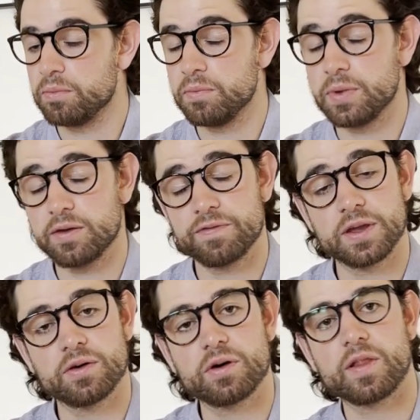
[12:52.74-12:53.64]
me
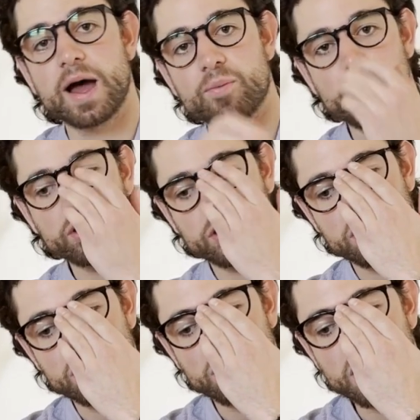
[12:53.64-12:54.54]
feel a lot more
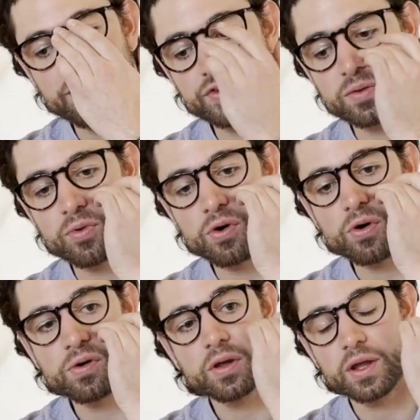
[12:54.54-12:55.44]

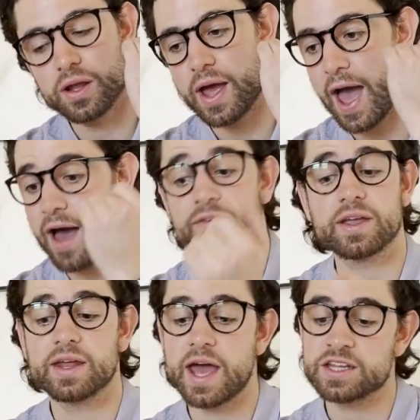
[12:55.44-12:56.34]
comfortable
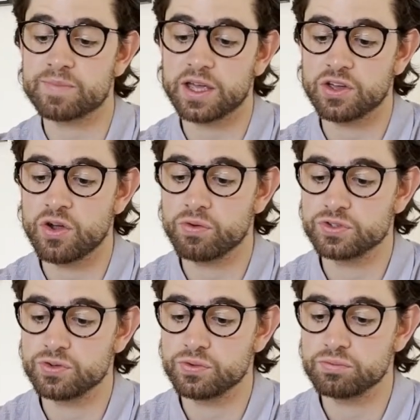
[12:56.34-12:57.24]
having it as my
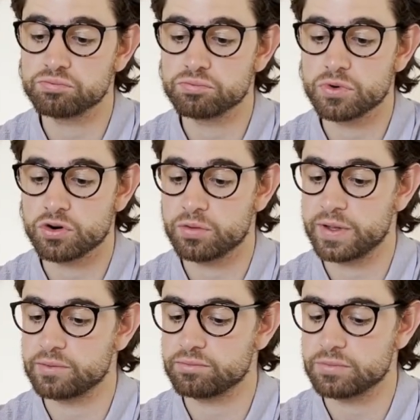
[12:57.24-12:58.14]
go-to
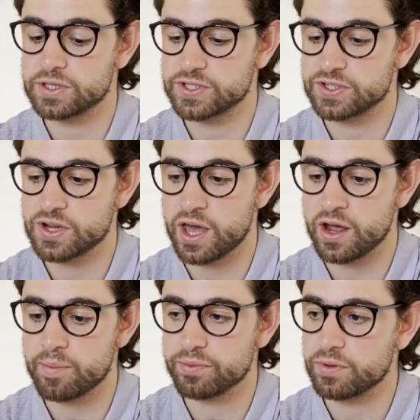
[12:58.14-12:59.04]
urban
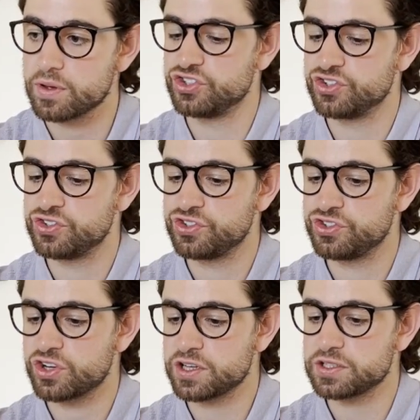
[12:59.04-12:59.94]
setup.
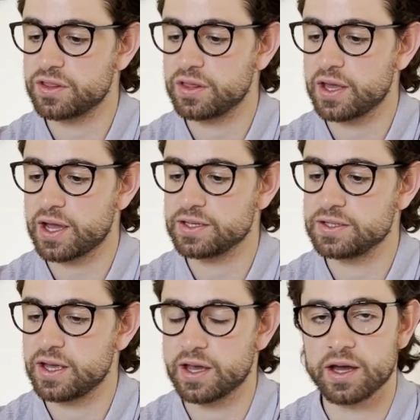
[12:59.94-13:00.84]
Just the
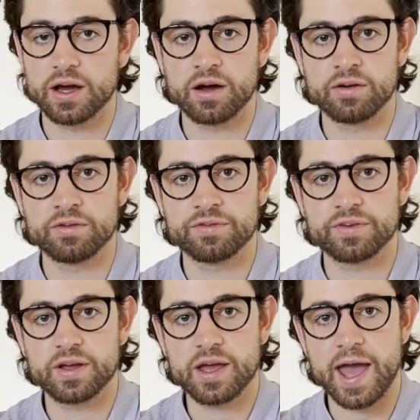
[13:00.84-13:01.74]
idea of
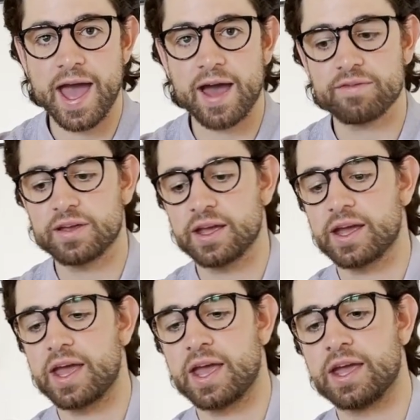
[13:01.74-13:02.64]

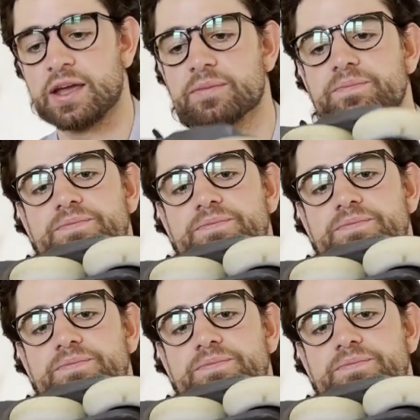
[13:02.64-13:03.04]
having a